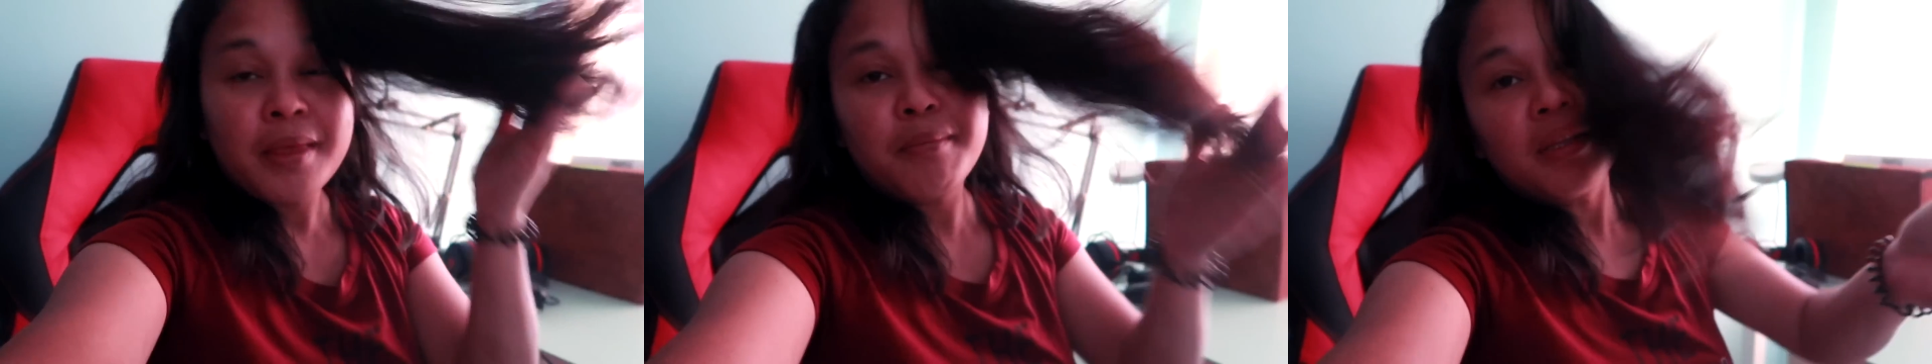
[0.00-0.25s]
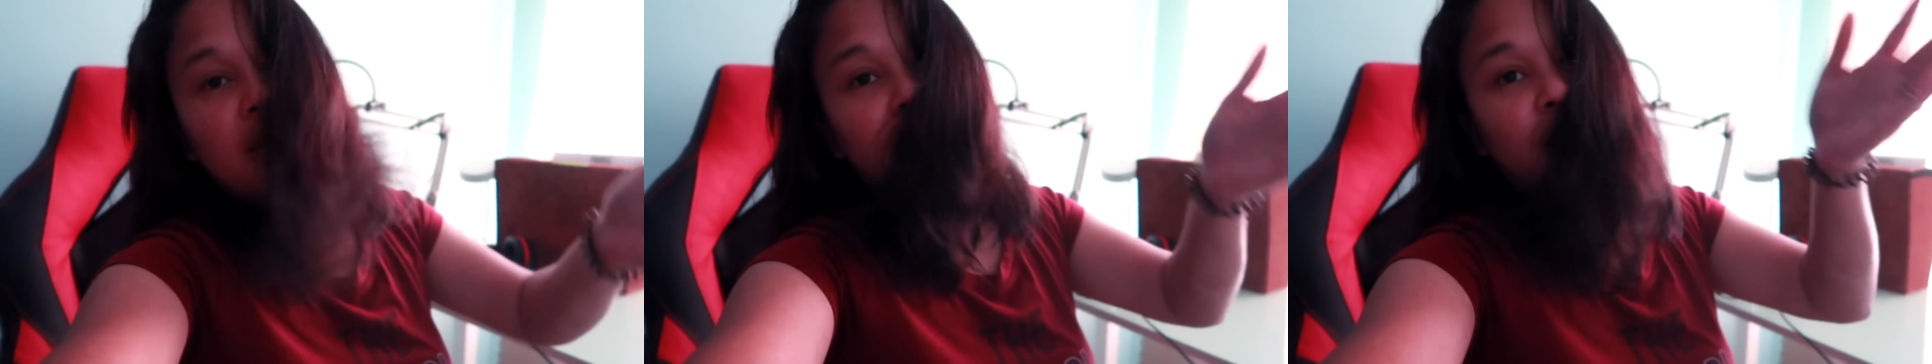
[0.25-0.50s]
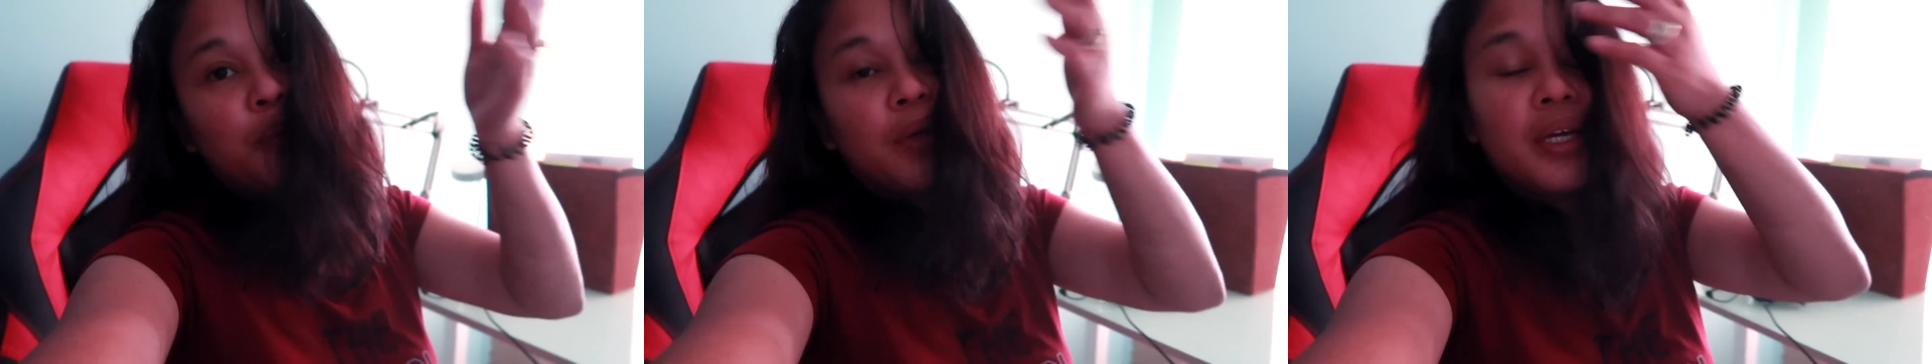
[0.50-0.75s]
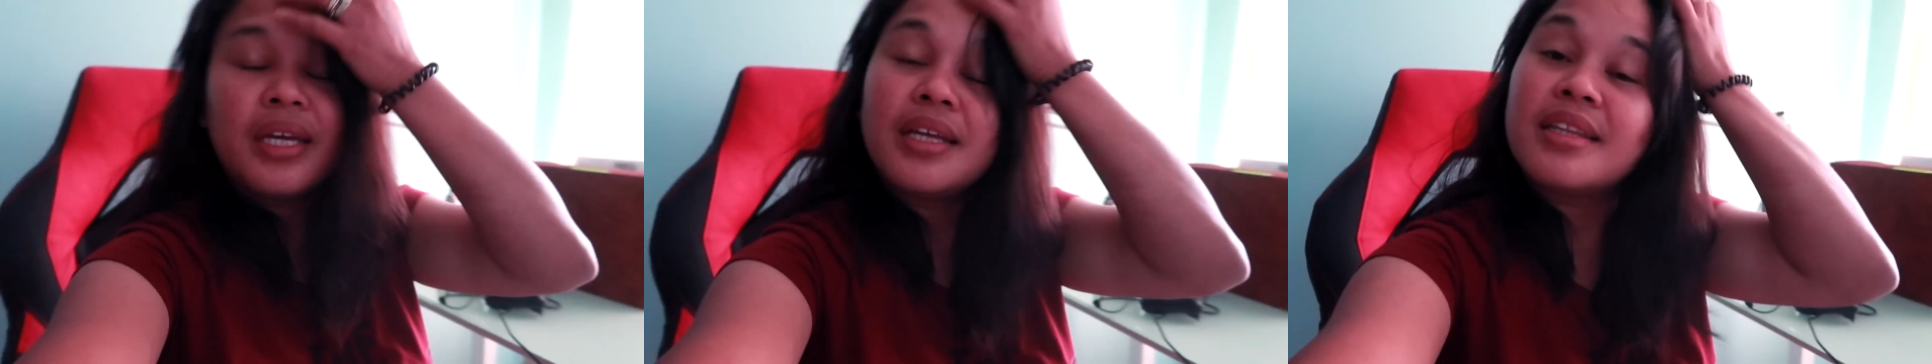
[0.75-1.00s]
But
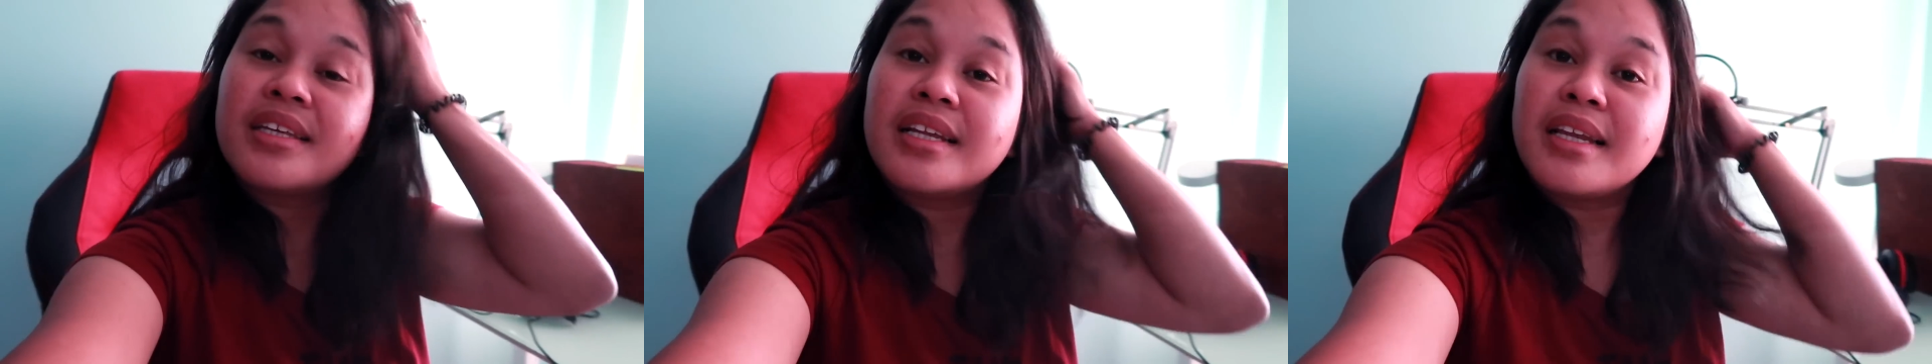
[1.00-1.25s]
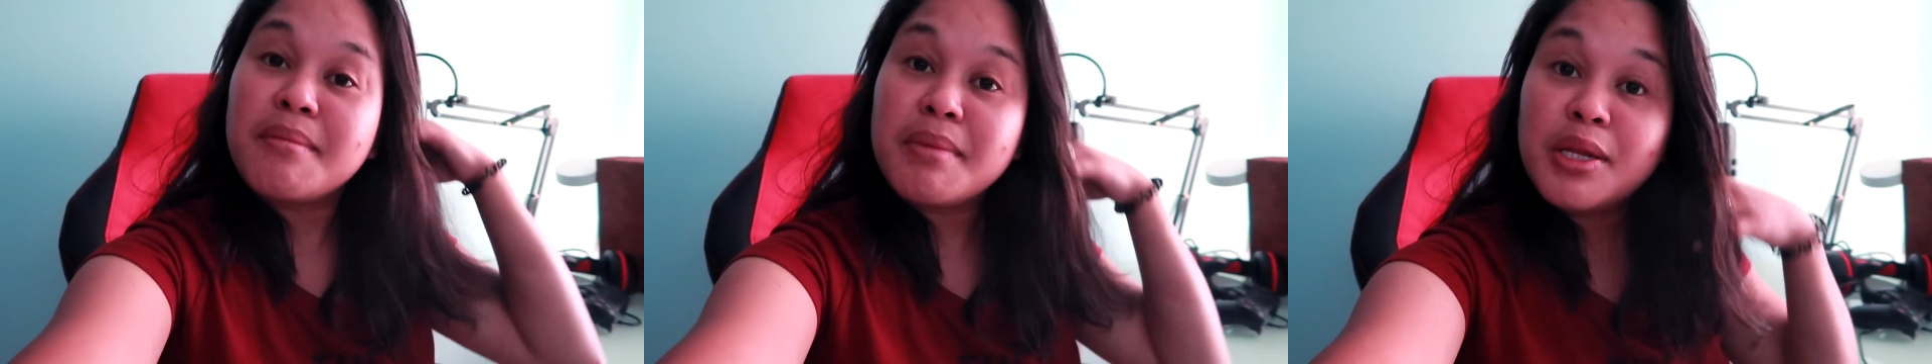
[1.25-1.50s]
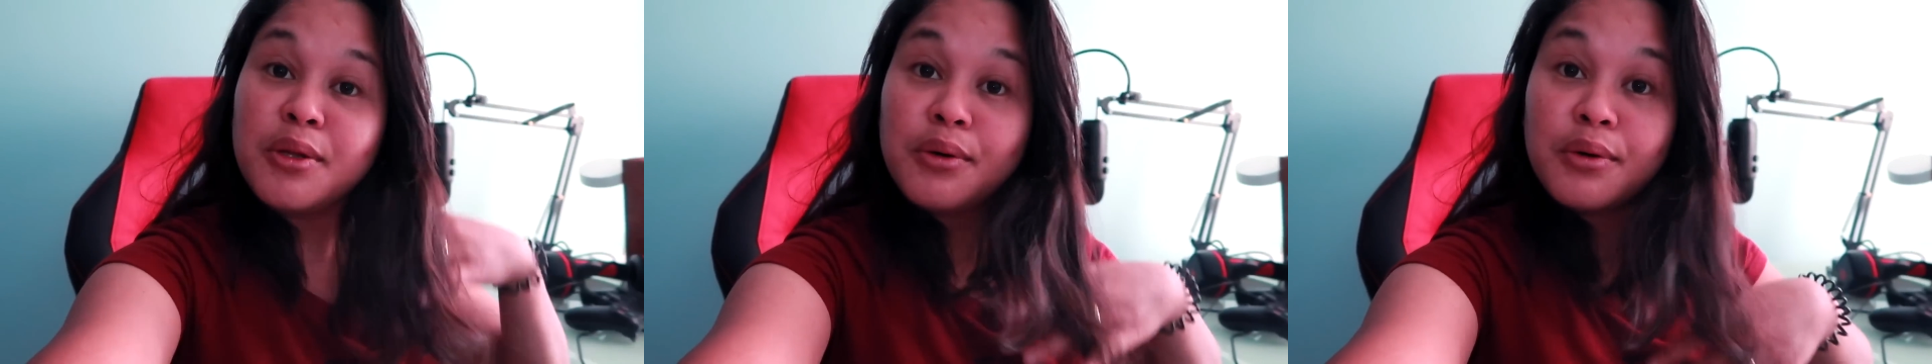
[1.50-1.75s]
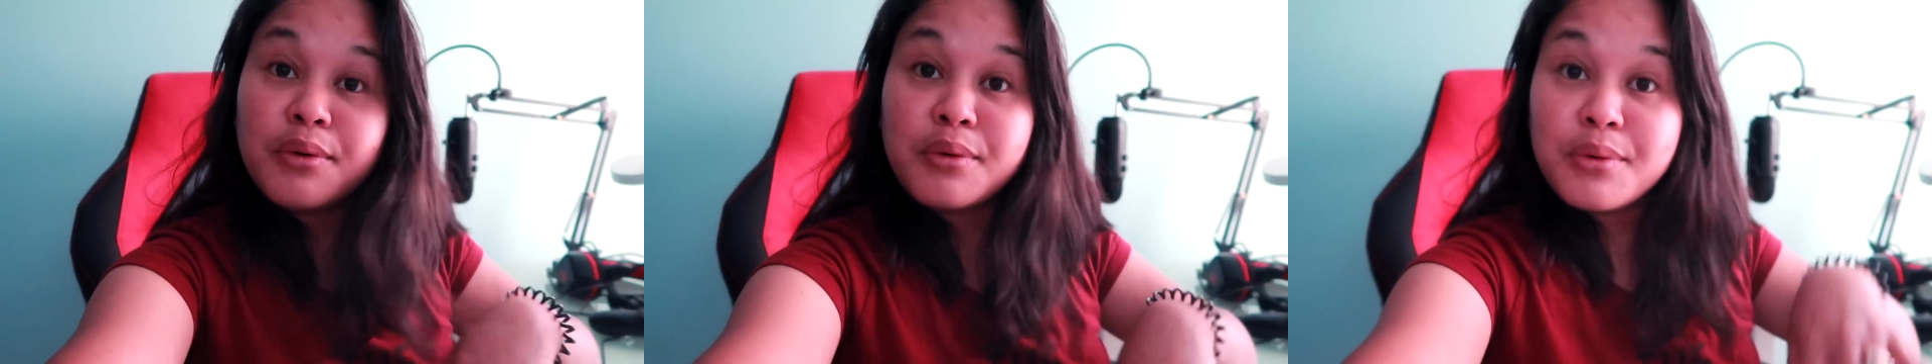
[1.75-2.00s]
anyway, let me
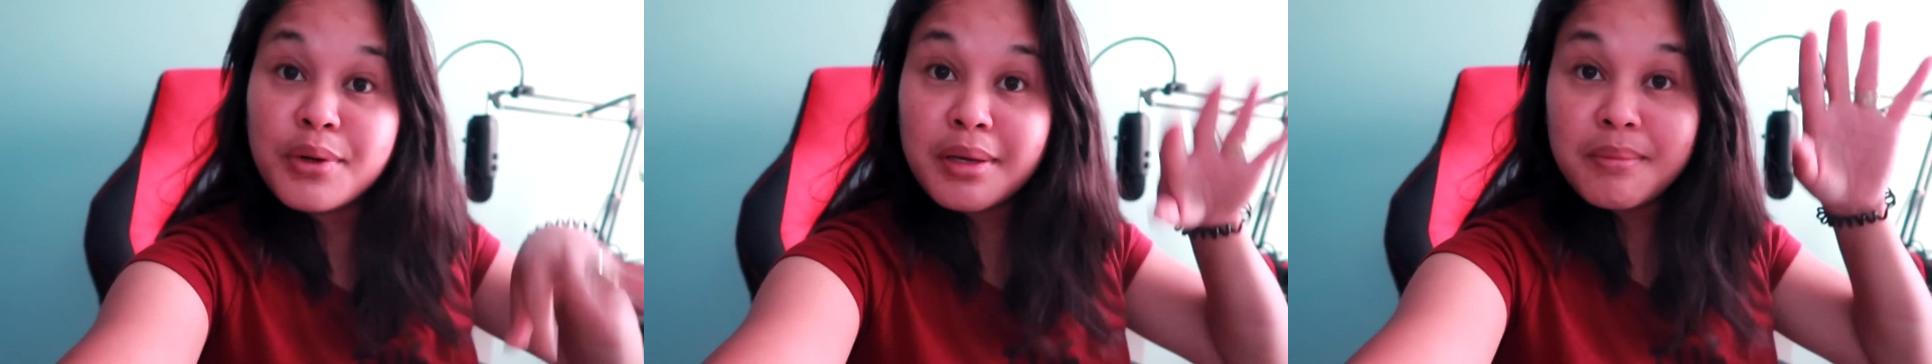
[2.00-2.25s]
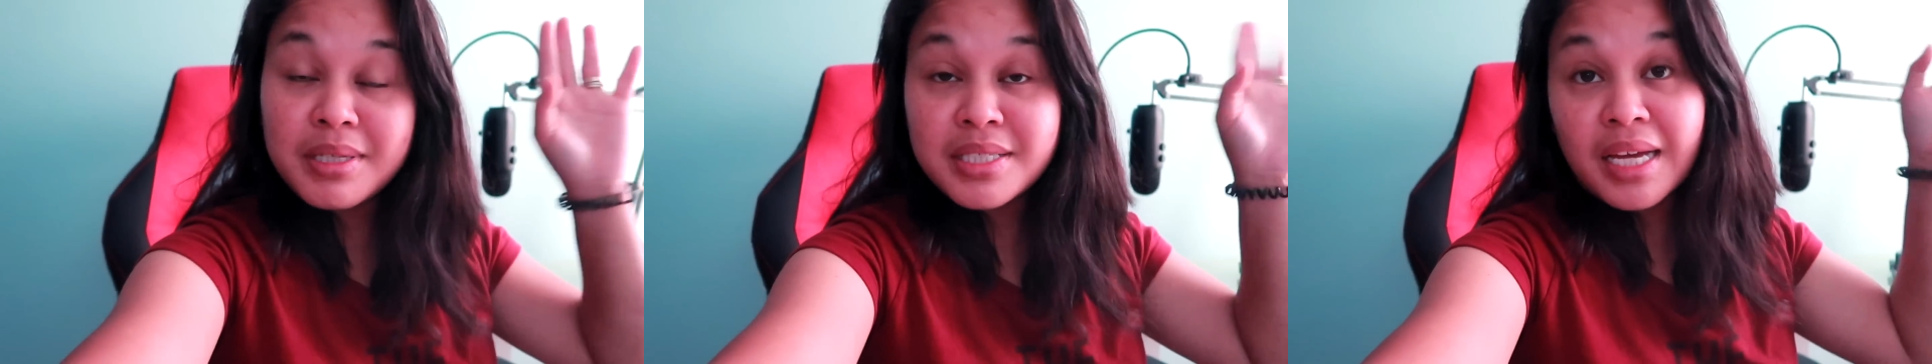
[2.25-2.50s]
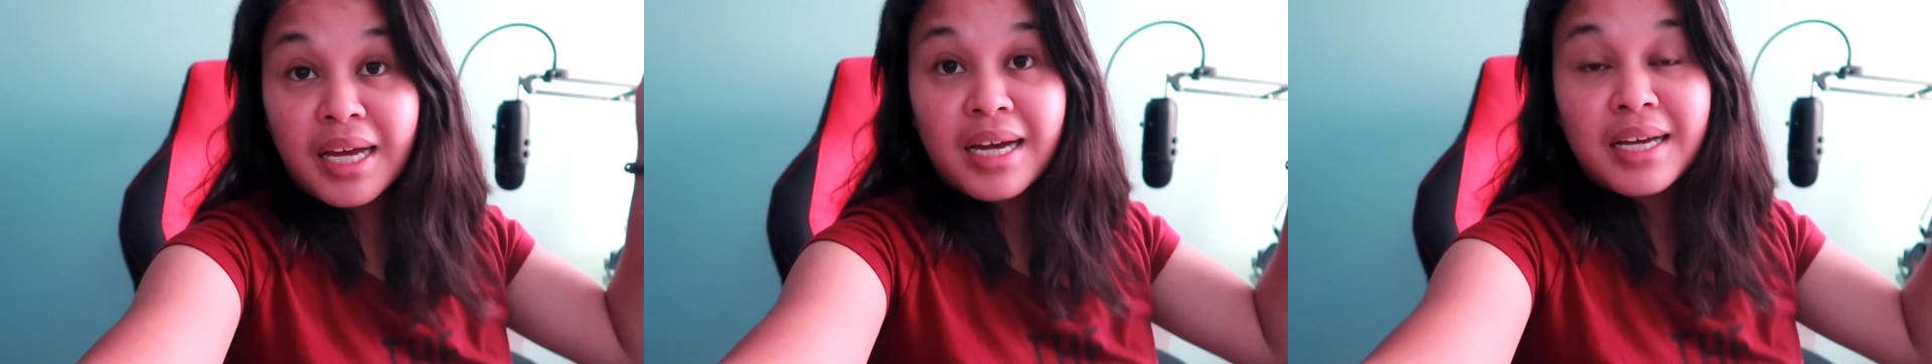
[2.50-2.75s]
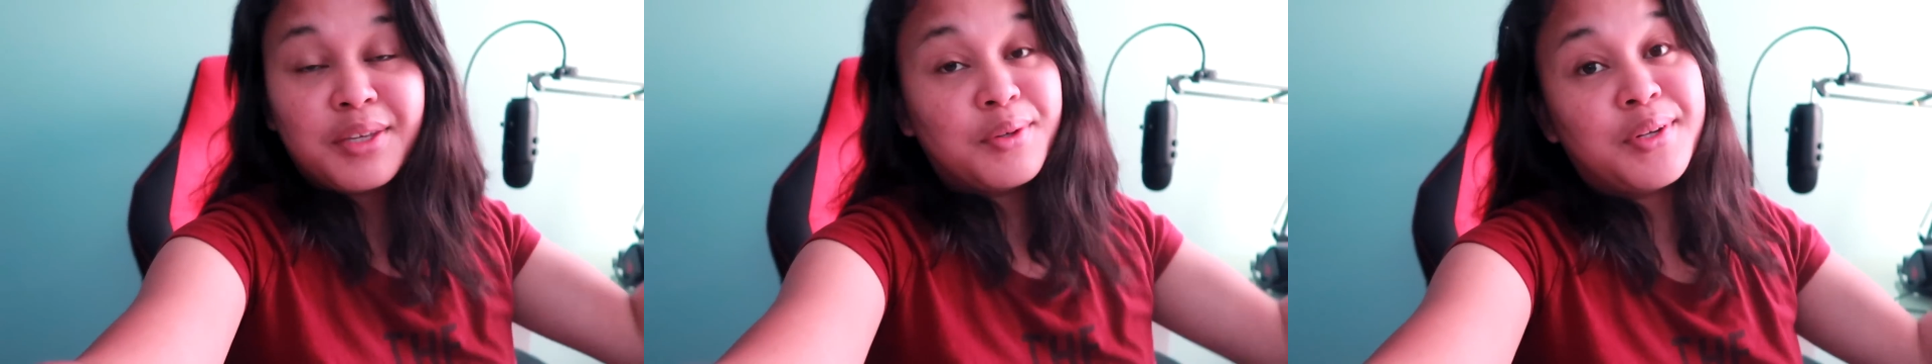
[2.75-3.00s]
know kung okay ba
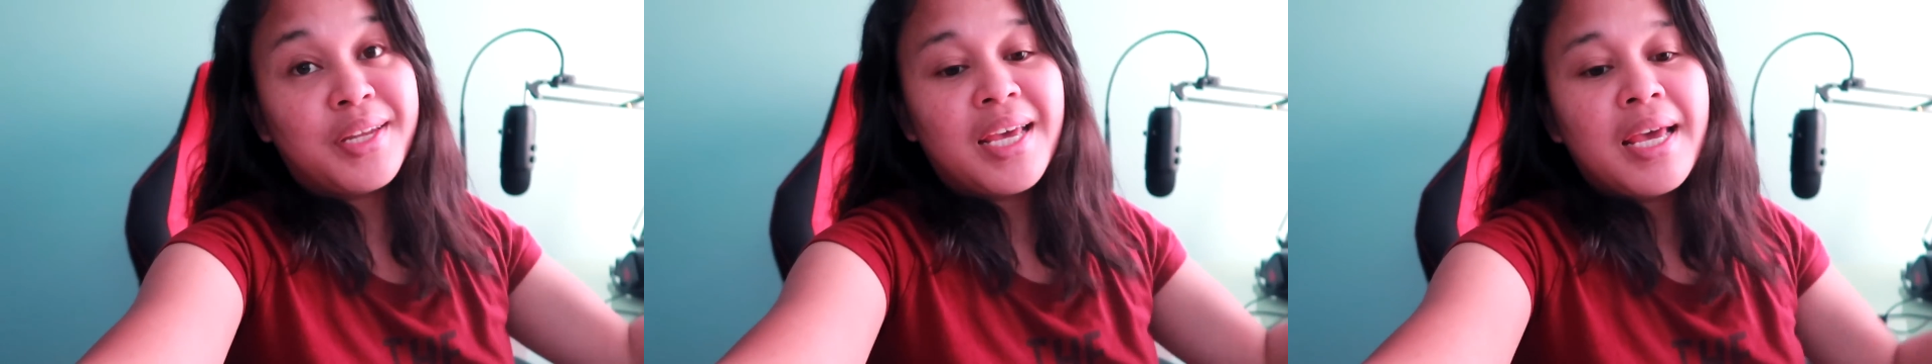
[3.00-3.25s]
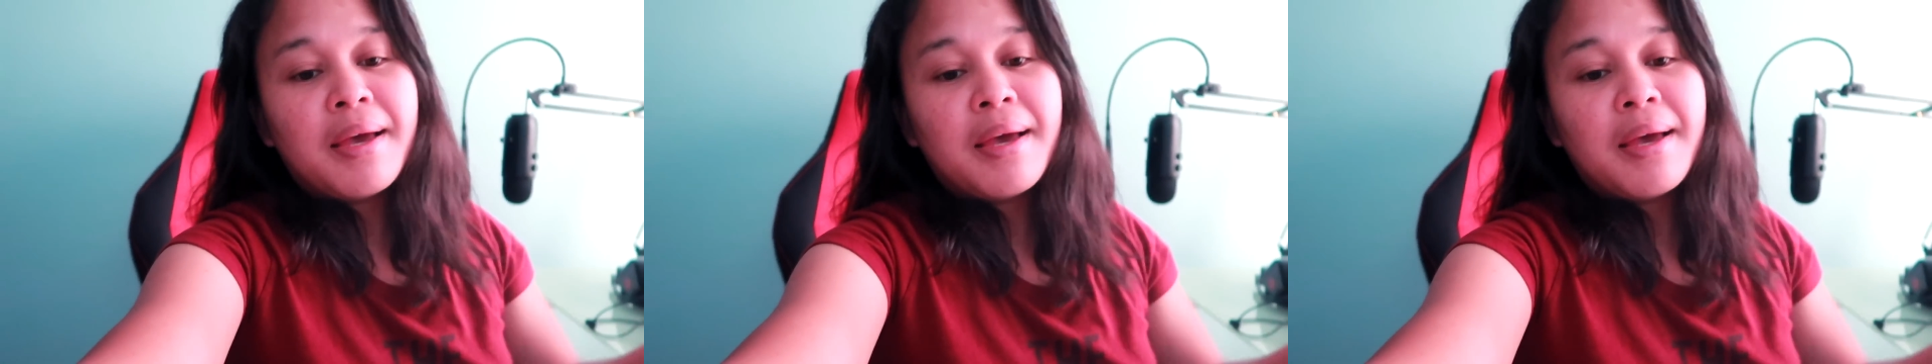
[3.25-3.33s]
siya, yun.